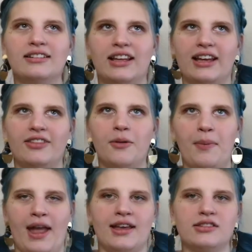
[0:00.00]
like the
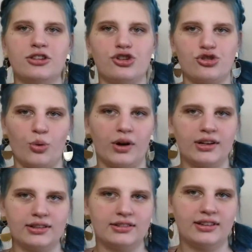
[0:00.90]
bangs and the short
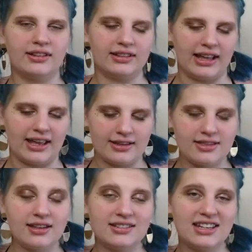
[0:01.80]

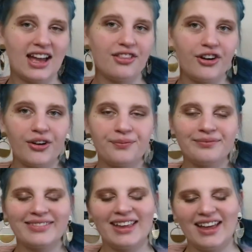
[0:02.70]
length together,
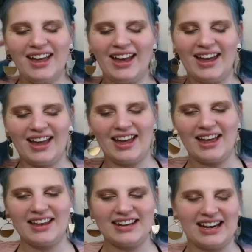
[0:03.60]
and